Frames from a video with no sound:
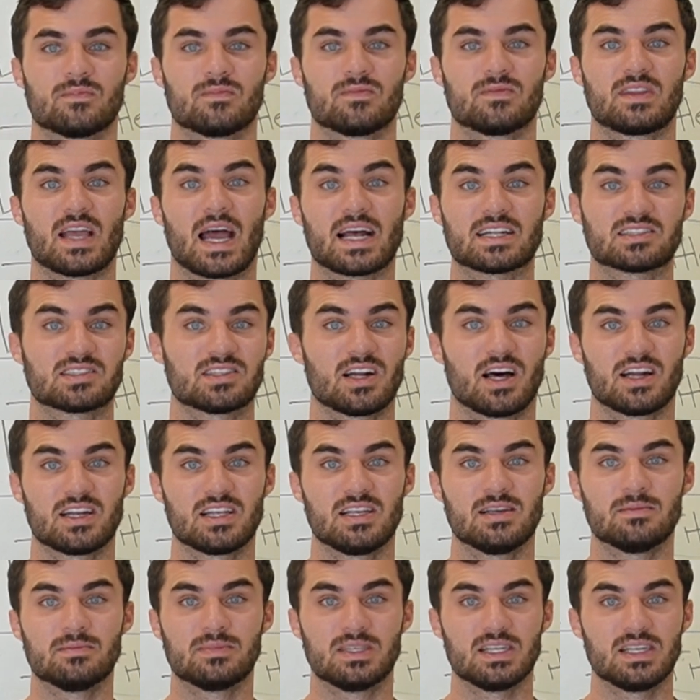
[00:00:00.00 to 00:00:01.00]
That's not
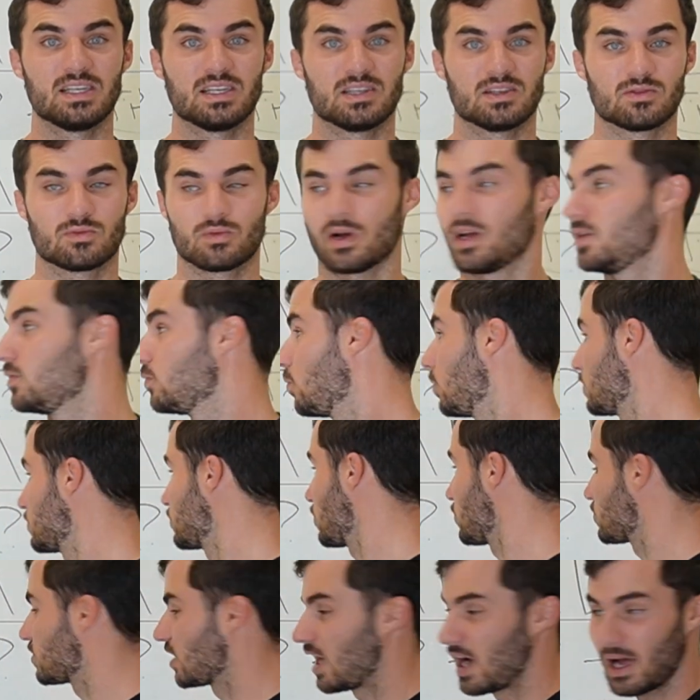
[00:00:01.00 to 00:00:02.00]
EMD, right? What's
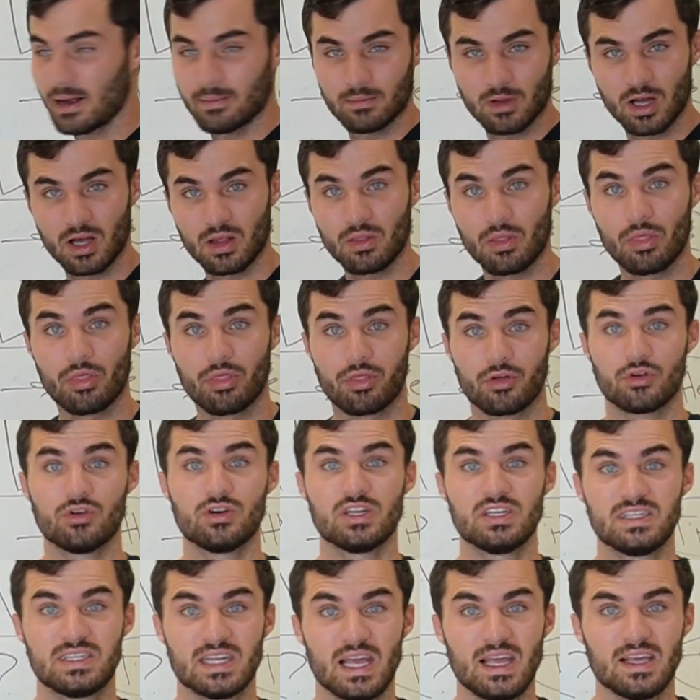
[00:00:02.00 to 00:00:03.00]
our timeline?
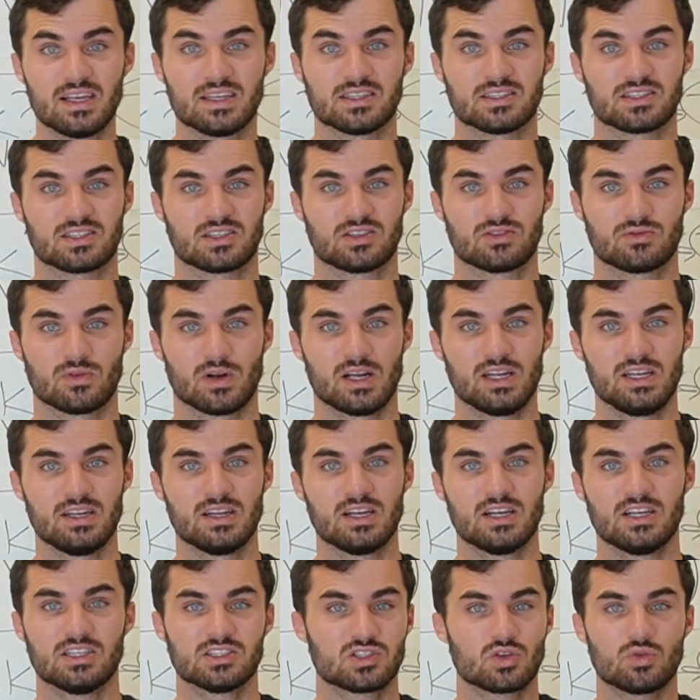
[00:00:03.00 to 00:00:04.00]
30 days,
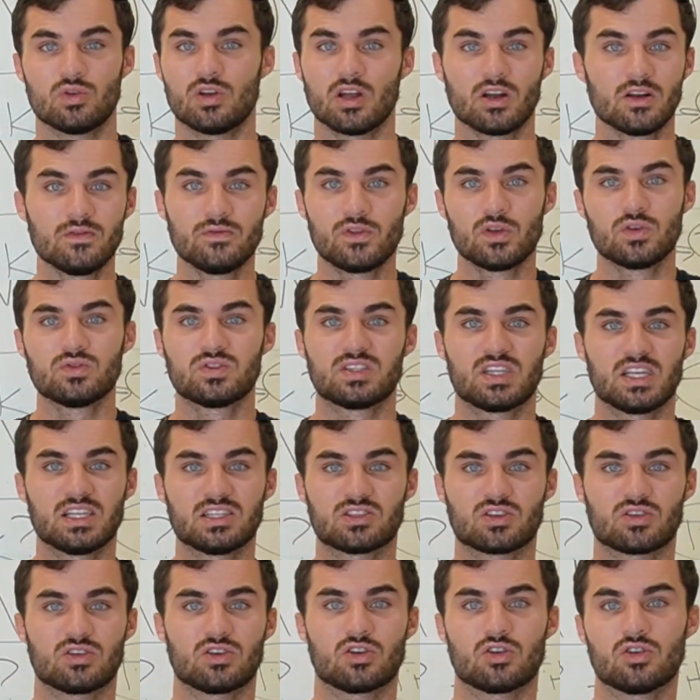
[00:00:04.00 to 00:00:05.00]
right? So none of those
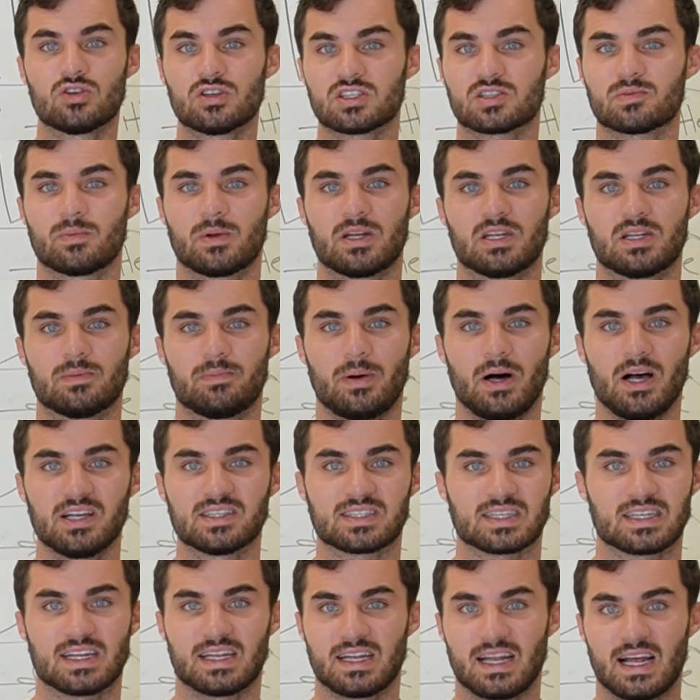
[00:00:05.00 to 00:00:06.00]
things are an earnest money
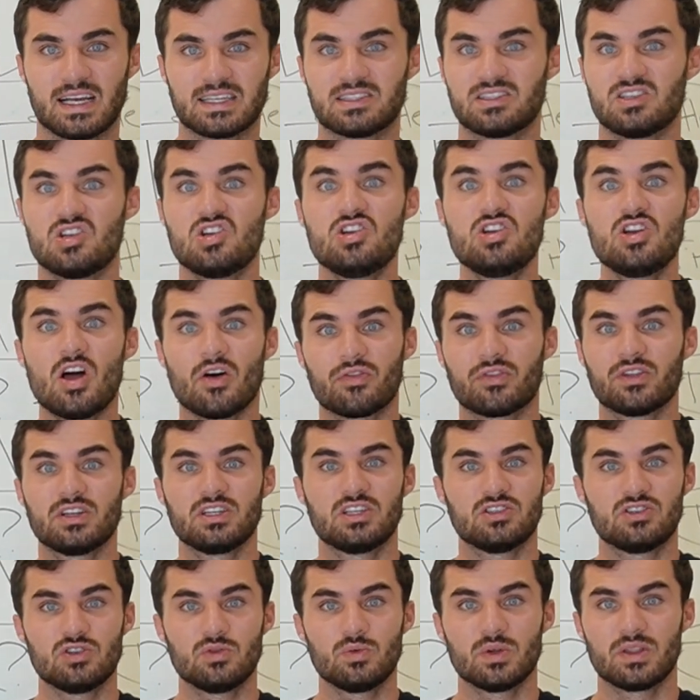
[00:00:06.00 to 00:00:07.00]
deposit. It has nothing
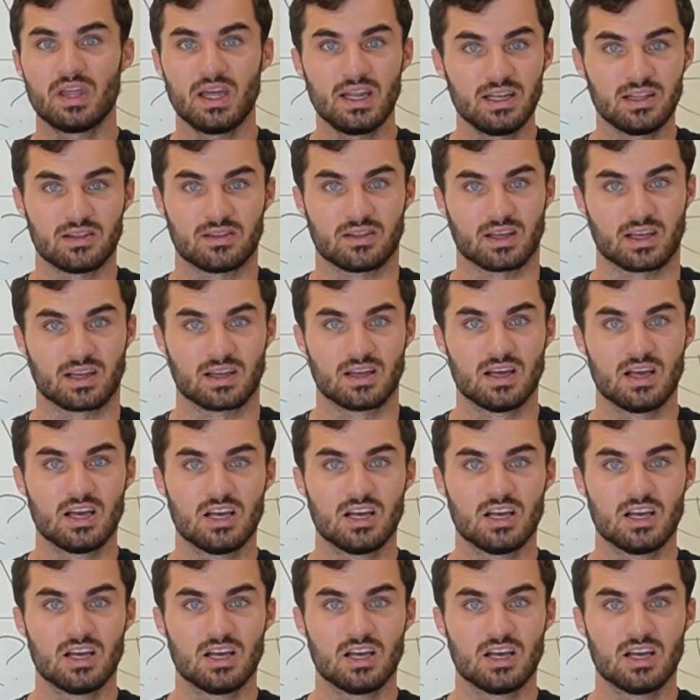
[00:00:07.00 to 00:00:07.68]
to do with anything.